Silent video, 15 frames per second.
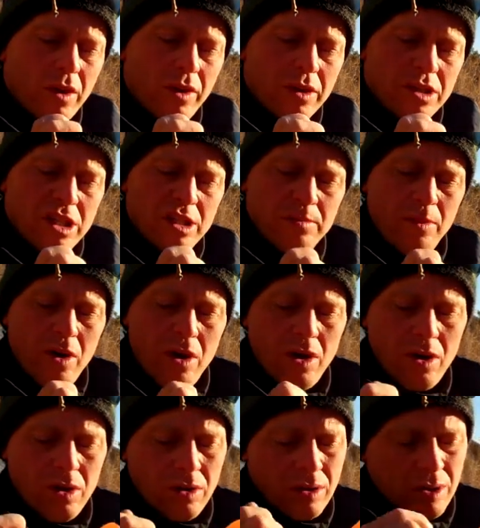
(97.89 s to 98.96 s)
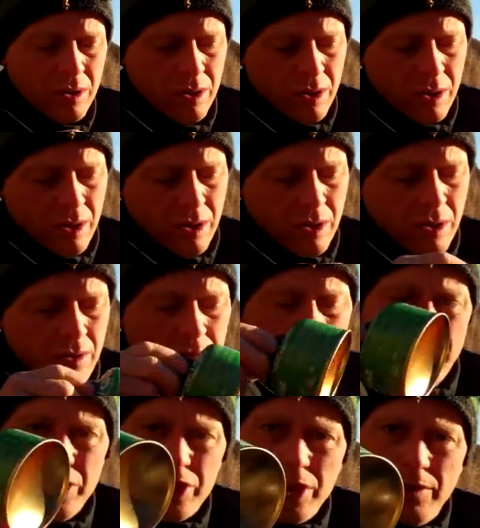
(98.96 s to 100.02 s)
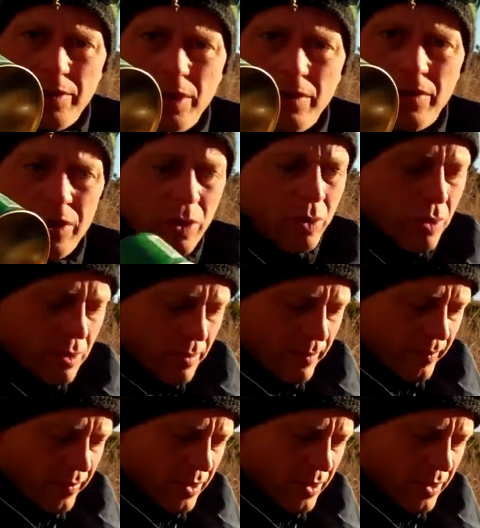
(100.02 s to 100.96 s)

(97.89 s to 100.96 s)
the small version of your fuel.